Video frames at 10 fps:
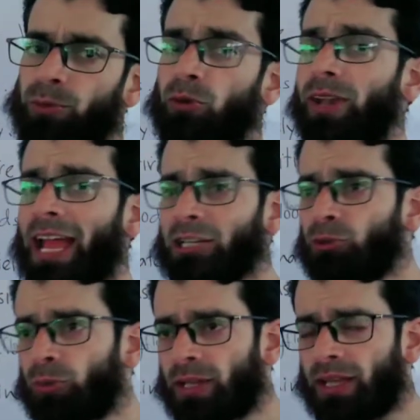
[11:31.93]
which are
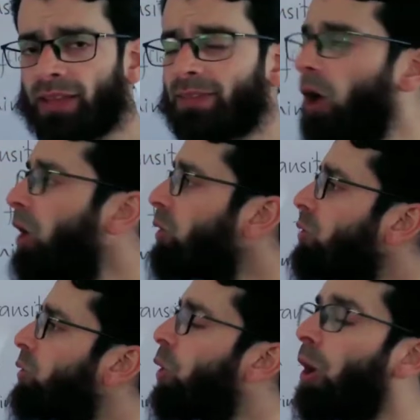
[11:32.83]
actually the
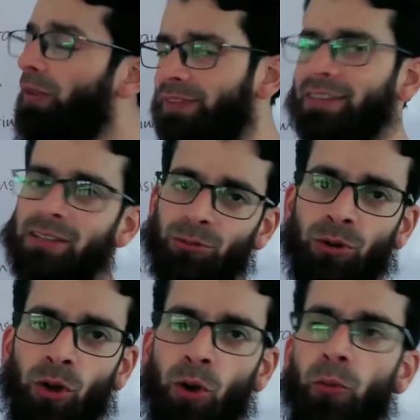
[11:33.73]
causative
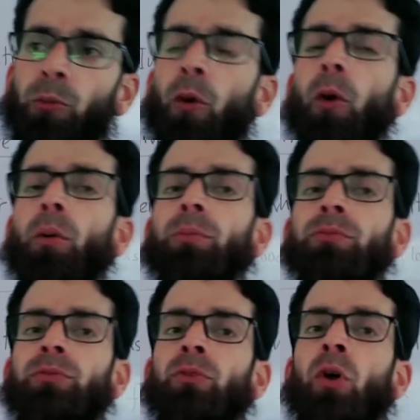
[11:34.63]
forms